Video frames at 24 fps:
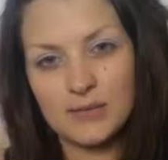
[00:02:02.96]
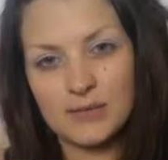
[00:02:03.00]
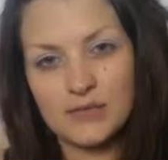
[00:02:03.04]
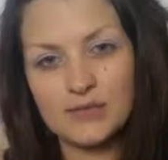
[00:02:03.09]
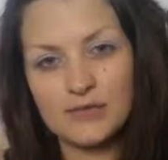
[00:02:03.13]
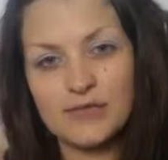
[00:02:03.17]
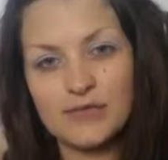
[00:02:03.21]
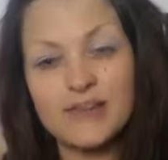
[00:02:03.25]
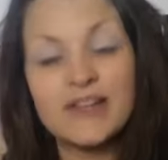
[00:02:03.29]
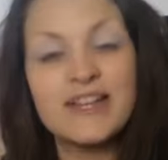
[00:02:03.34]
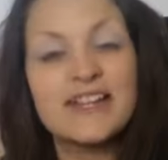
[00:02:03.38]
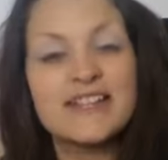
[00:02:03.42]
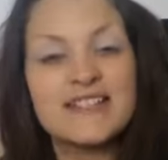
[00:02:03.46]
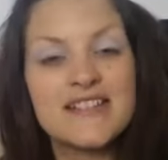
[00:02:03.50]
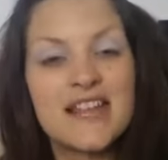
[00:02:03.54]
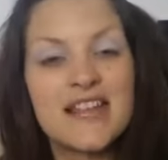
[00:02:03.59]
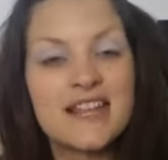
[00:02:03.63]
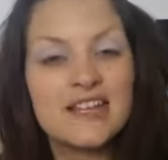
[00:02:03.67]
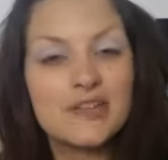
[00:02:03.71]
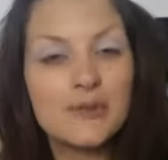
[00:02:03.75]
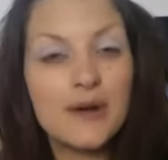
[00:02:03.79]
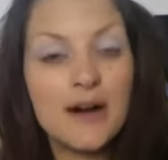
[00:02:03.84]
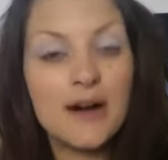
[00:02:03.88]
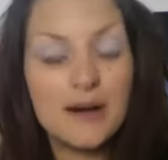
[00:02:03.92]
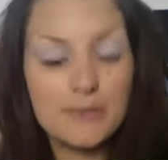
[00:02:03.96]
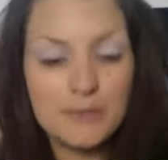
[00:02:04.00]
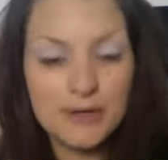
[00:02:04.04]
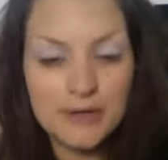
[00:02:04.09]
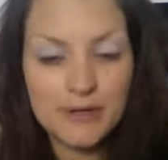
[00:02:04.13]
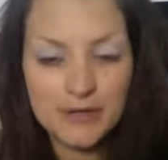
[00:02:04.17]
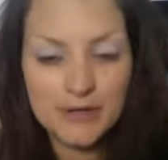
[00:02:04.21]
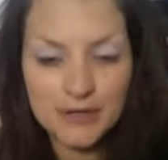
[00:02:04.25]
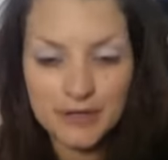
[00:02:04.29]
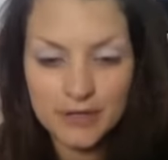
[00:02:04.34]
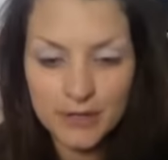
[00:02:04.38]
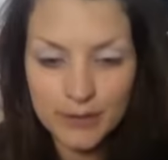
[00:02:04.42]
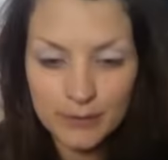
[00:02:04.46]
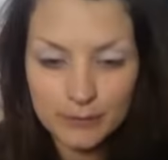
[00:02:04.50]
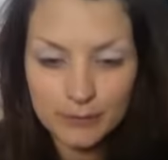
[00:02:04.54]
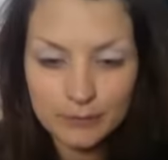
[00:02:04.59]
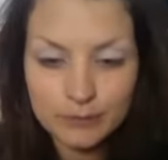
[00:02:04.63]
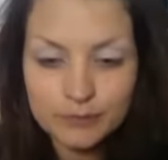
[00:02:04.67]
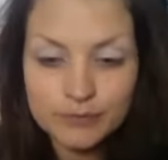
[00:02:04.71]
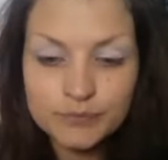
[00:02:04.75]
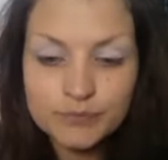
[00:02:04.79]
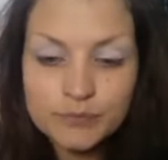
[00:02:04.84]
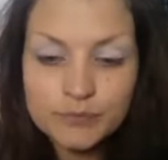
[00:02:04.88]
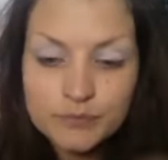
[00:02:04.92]
will really set you up
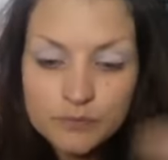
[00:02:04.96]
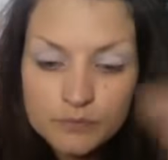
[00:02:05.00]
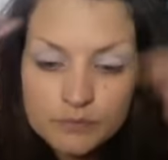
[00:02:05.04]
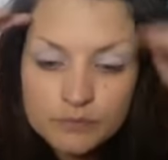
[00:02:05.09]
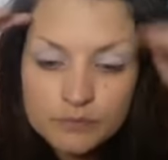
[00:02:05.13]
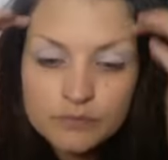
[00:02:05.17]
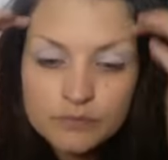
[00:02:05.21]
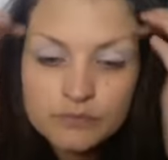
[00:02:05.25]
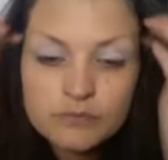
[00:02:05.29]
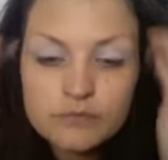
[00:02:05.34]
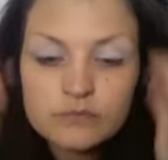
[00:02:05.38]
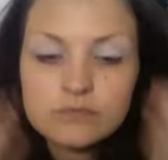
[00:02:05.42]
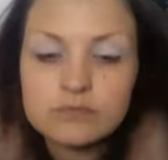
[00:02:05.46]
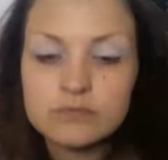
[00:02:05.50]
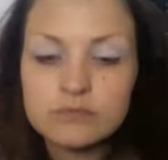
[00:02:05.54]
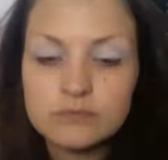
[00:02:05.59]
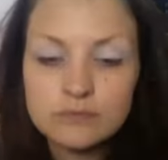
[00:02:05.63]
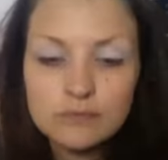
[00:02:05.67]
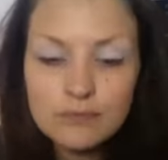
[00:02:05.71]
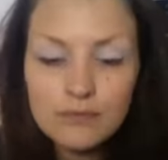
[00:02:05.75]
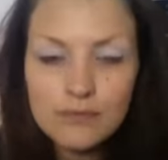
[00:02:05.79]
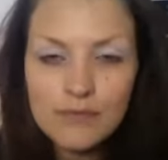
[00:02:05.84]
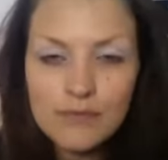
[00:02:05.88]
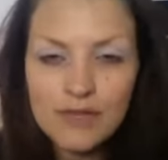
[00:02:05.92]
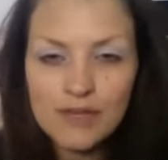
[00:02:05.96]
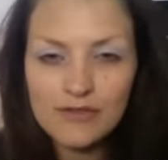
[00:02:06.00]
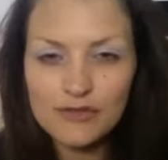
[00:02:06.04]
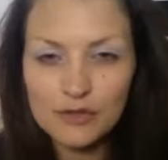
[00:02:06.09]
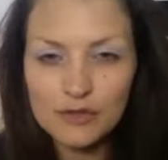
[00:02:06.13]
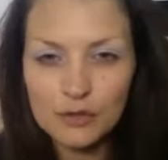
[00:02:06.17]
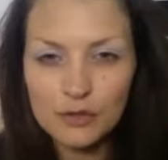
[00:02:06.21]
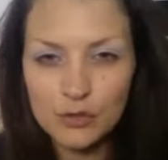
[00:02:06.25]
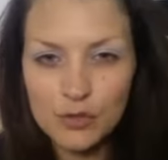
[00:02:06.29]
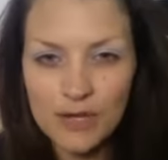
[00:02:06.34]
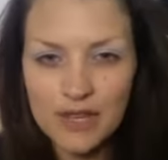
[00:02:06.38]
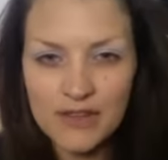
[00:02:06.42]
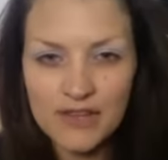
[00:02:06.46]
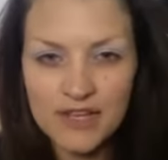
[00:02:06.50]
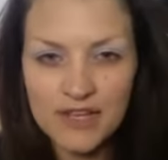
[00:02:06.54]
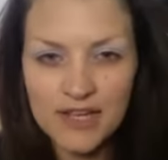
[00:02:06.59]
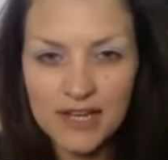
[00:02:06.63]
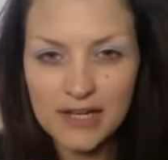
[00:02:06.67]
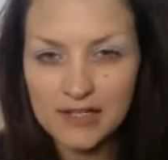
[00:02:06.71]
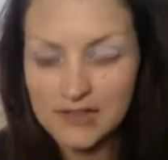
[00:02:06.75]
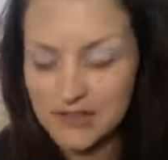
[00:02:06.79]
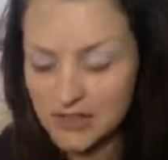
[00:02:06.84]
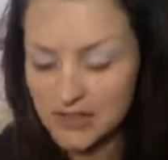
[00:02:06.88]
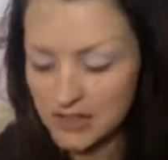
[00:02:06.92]
for all other
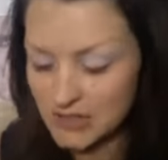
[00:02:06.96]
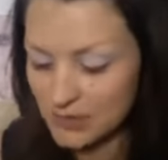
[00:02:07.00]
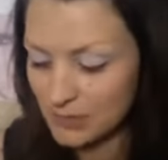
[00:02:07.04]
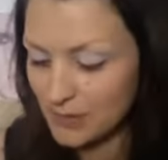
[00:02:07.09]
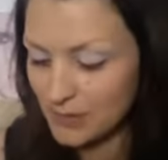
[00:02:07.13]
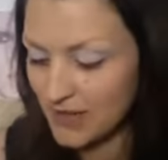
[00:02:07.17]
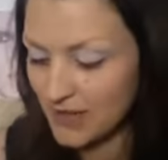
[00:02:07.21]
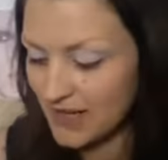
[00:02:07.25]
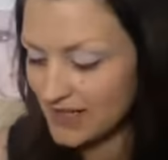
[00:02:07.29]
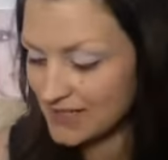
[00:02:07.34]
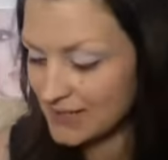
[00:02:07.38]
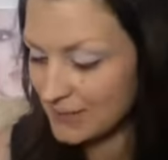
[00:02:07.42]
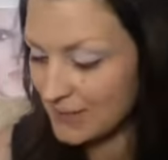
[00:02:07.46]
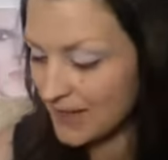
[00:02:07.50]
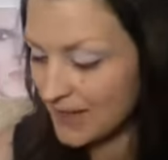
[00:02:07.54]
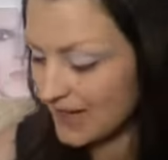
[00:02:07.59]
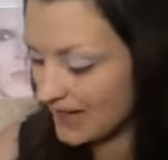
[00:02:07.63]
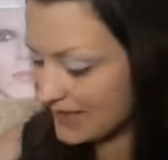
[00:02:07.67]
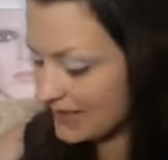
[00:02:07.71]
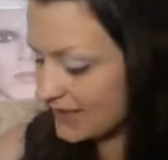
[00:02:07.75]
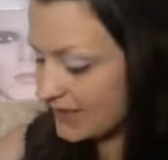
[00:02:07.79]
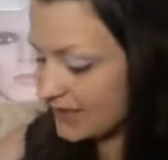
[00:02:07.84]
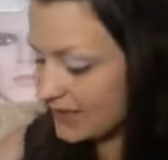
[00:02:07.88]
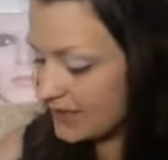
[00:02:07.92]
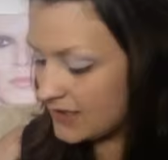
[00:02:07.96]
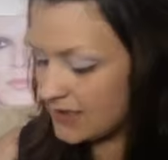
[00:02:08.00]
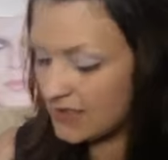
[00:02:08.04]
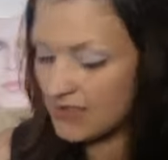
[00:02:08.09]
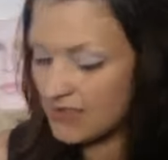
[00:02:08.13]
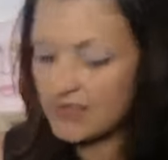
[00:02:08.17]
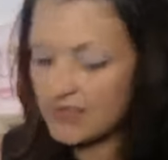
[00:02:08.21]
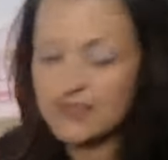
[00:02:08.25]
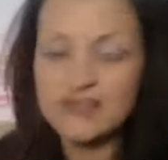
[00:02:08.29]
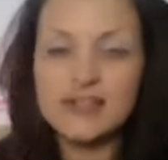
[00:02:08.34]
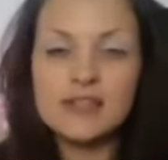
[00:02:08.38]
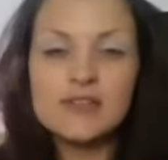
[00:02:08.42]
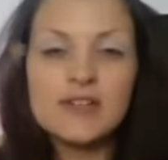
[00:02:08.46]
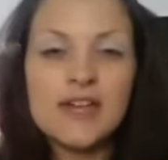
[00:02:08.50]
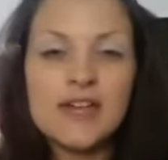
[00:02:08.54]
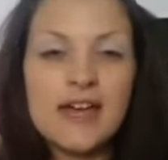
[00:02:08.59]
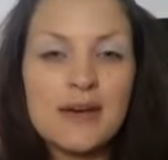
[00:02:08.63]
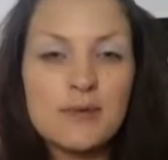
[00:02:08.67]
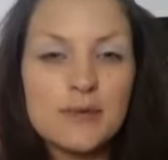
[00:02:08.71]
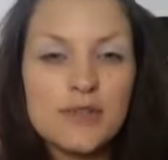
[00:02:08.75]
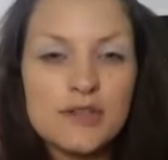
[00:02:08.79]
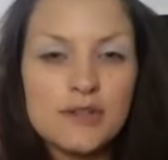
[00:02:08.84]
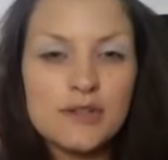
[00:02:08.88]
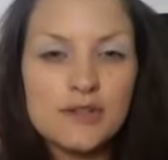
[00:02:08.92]
colours that you plan to blend. So
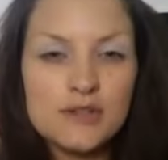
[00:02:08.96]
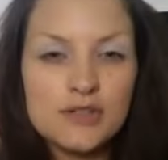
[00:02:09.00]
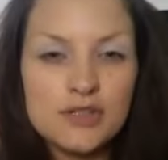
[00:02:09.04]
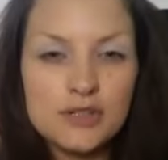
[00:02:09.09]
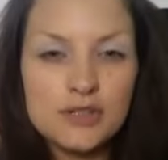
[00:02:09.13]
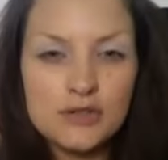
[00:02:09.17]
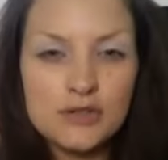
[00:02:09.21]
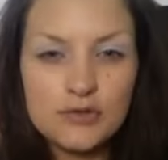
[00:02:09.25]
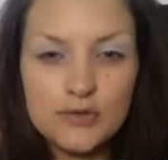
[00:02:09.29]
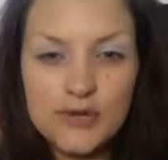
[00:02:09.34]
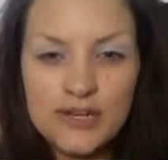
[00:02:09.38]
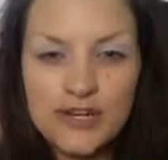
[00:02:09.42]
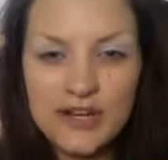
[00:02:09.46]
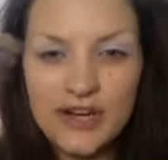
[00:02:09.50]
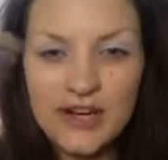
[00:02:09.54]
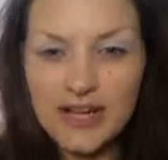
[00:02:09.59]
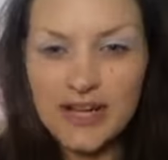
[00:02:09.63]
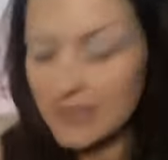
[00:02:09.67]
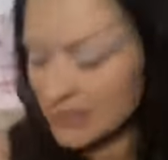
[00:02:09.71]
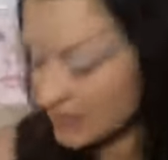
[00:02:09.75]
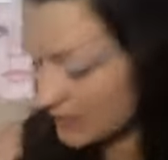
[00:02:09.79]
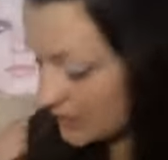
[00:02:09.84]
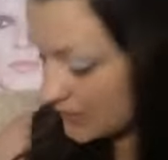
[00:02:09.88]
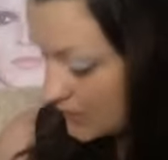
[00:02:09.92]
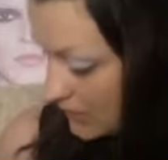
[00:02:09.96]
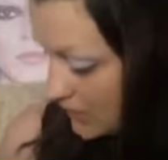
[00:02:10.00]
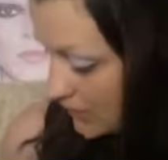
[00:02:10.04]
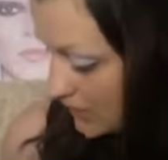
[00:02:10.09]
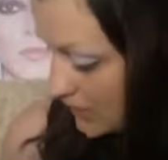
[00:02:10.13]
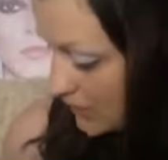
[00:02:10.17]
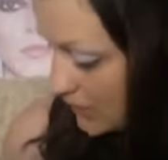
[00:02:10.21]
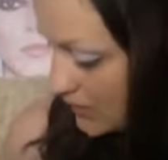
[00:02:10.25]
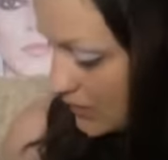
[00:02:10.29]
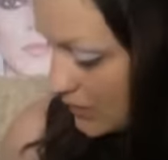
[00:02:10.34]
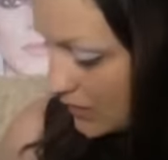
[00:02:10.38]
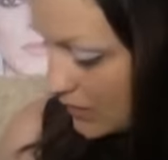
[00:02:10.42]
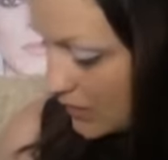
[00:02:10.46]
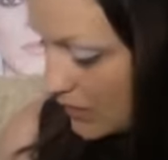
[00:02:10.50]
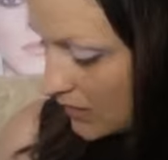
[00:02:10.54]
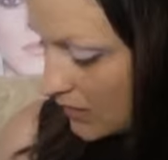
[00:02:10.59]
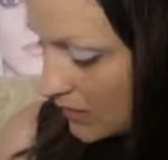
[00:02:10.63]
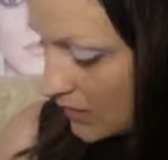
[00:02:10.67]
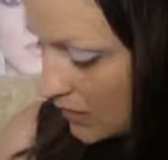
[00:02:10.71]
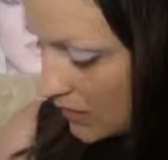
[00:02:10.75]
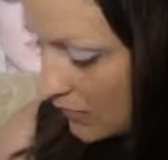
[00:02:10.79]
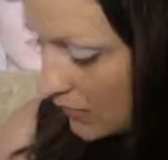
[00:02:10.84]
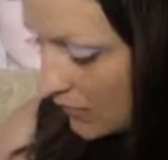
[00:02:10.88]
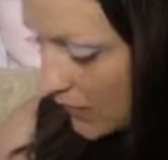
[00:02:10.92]
now with your 239,
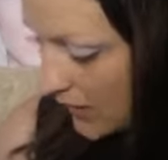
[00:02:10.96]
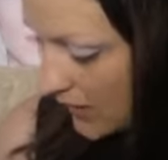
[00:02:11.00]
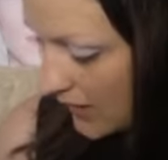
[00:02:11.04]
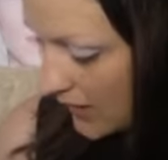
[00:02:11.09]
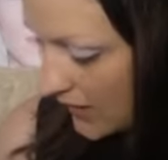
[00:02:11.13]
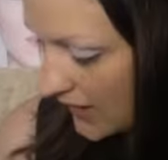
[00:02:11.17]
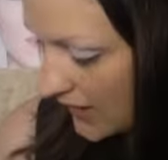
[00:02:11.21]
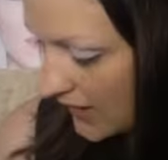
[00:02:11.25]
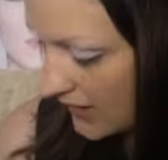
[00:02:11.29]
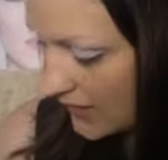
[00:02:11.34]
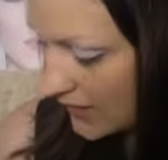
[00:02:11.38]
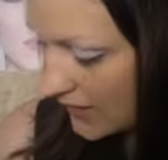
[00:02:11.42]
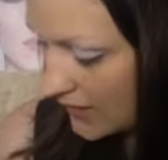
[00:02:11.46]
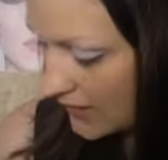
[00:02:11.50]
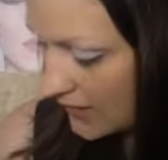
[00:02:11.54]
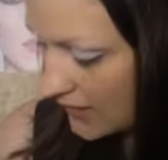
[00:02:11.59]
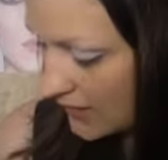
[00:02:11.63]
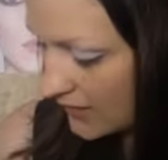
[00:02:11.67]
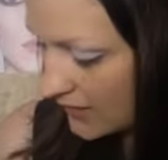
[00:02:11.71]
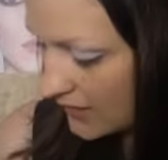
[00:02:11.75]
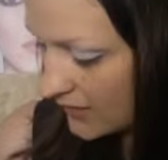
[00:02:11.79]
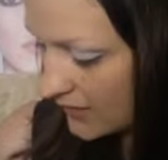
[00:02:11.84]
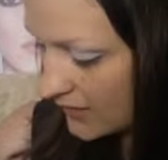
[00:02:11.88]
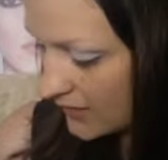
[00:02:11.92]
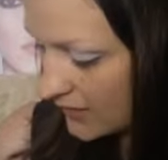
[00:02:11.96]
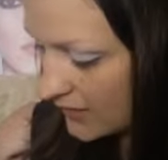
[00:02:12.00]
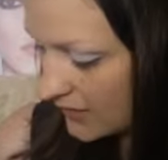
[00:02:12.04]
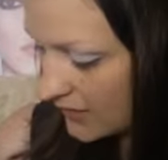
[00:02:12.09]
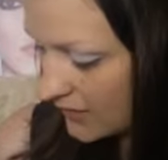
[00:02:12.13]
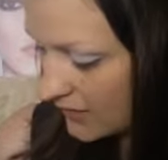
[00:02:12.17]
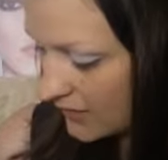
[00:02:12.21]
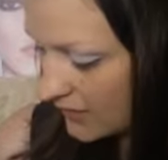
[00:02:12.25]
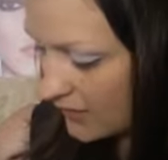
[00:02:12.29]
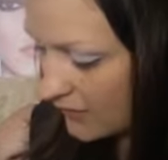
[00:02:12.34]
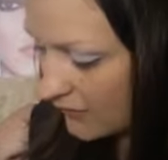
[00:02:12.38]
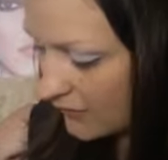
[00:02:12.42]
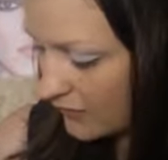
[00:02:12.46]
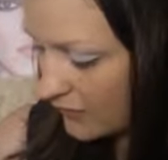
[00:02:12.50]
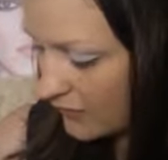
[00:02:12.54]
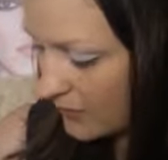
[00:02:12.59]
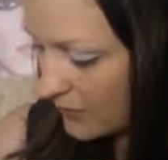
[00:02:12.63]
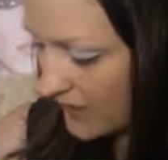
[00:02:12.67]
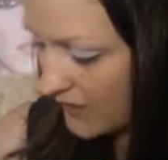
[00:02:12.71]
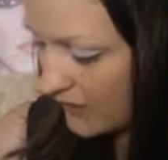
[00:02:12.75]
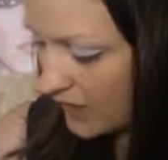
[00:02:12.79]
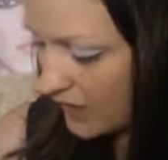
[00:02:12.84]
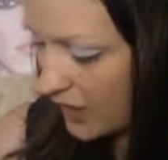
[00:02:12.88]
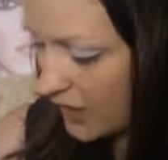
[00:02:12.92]
we're going for a
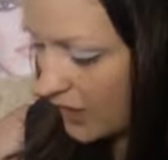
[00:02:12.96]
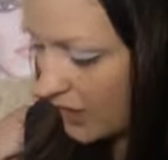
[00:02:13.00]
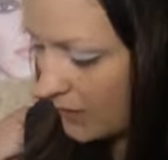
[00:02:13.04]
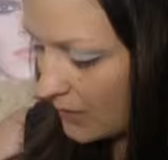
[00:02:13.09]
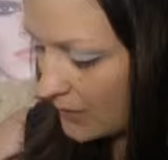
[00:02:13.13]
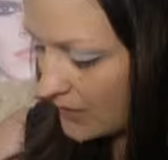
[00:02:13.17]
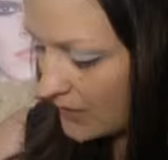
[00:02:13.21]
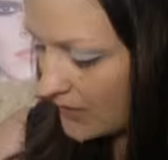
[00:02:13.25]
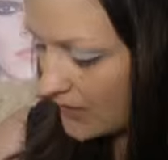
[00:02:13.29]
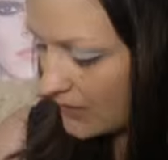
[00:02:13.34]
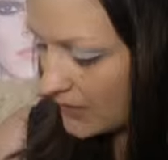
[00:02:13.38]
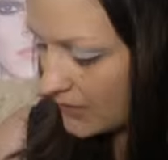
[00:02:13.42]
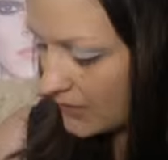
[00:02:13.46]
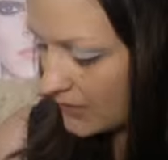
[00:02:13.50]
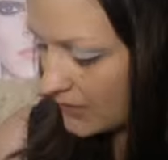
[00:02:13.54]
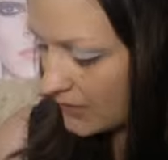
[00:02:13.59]
bit of carbon.